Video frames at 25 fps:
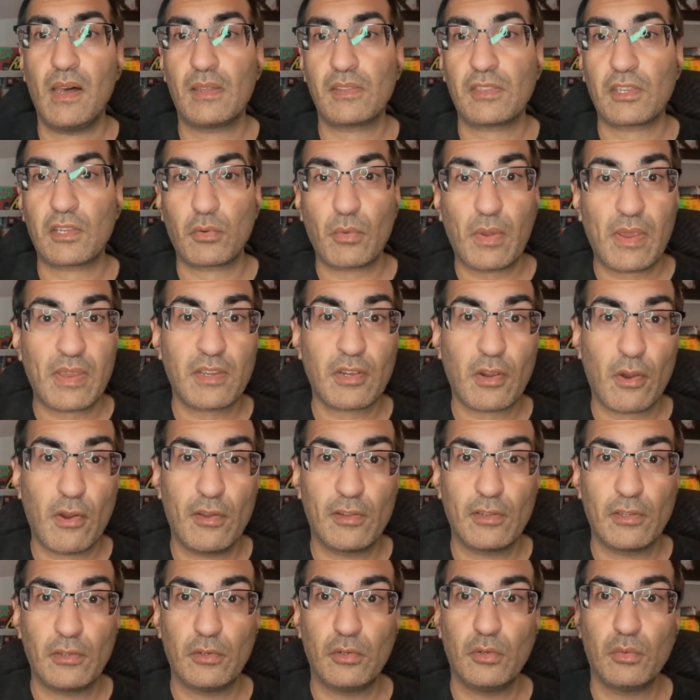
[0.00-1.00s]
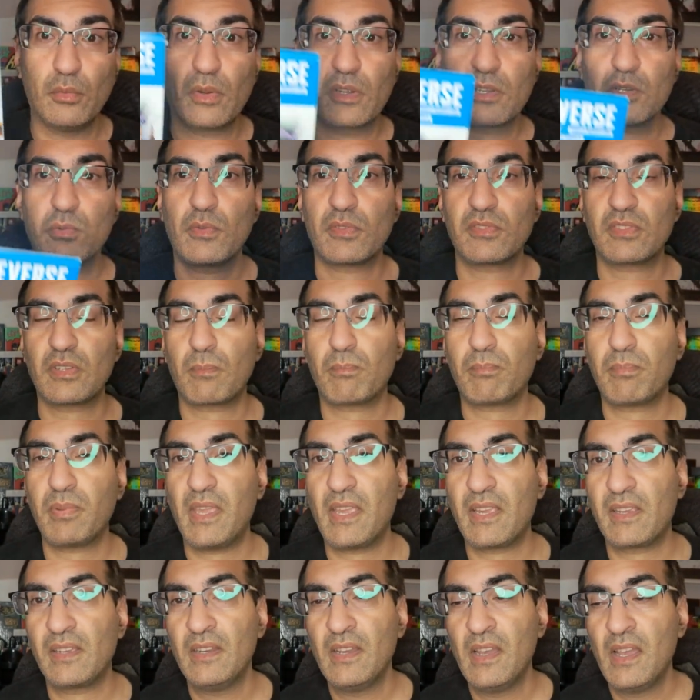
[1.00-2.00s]
the Great Garloo, which was a
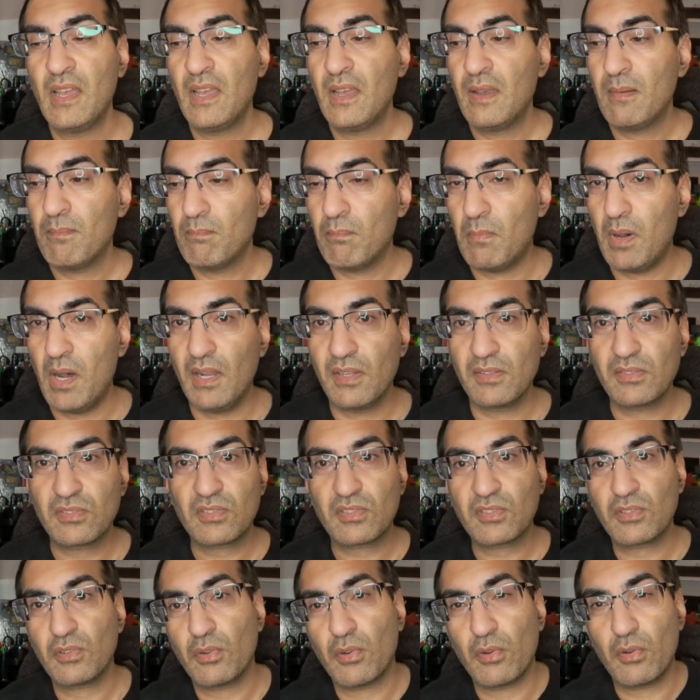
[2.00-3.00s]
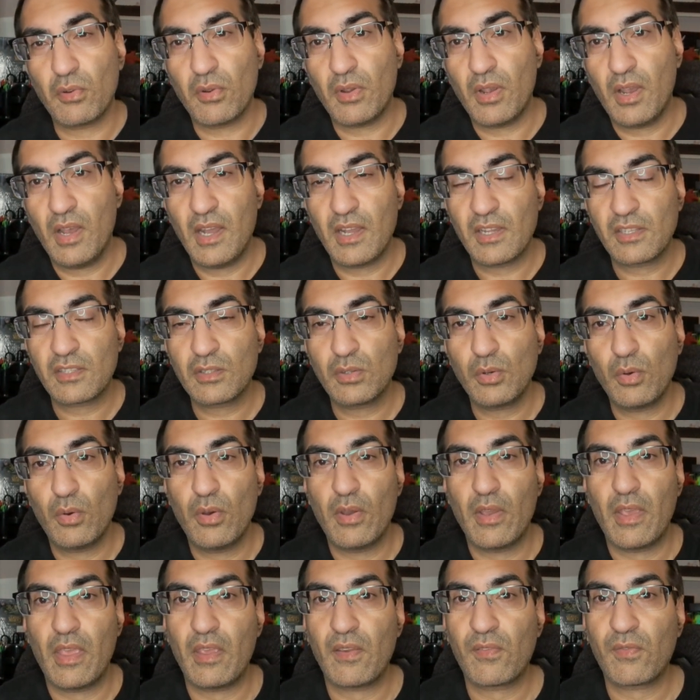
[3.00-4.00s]
big monster
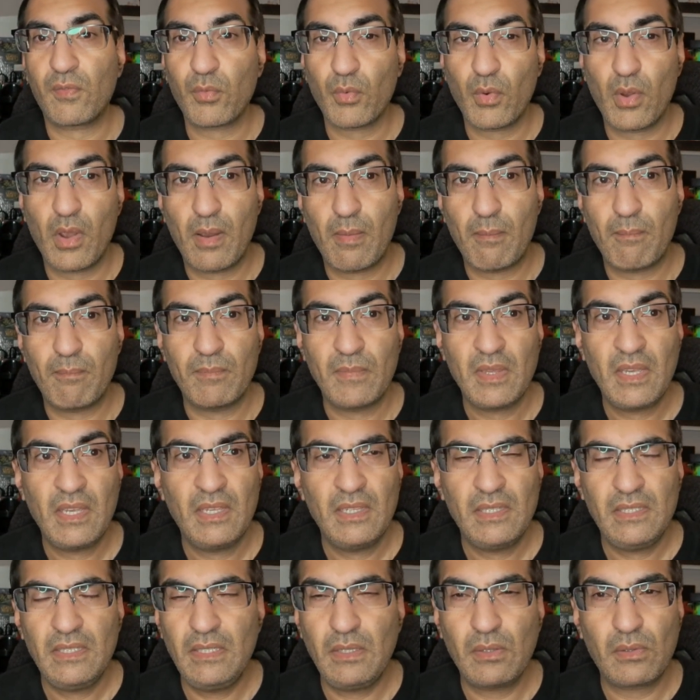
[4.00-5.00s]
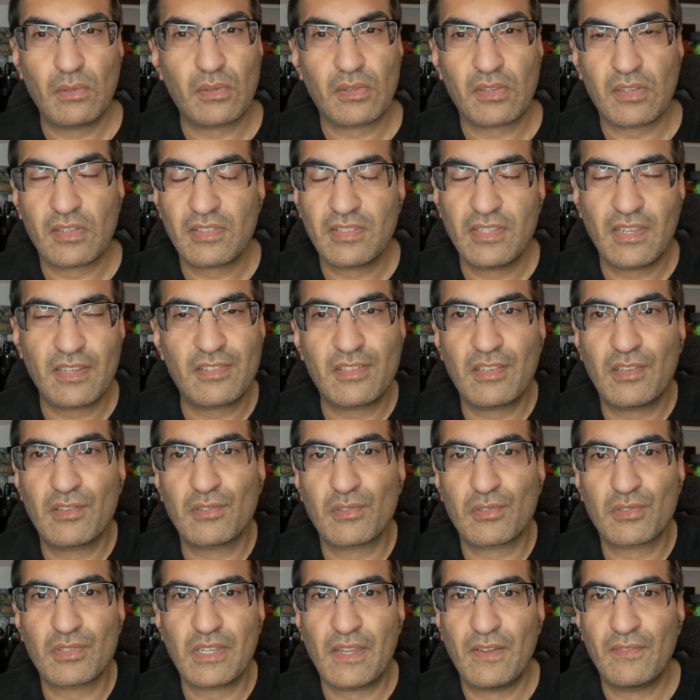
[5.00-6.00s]
toy from either the 60s
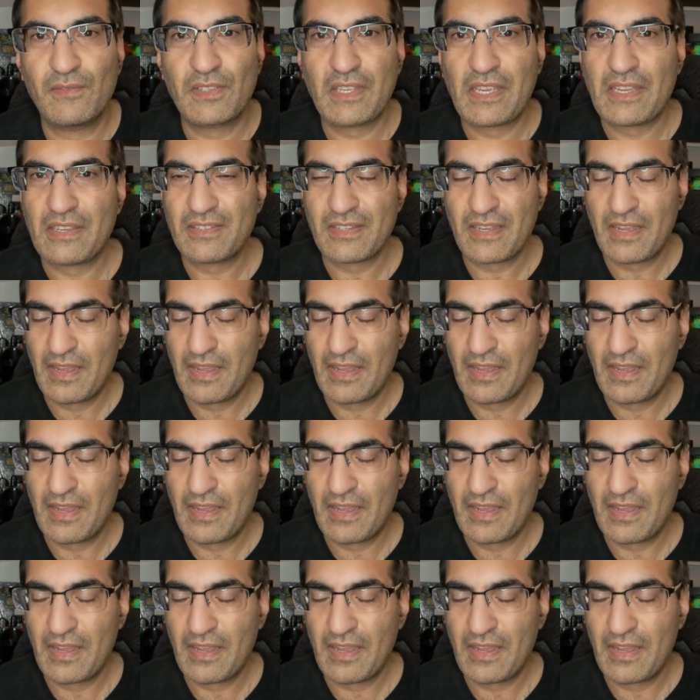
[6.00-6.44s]
or 70s.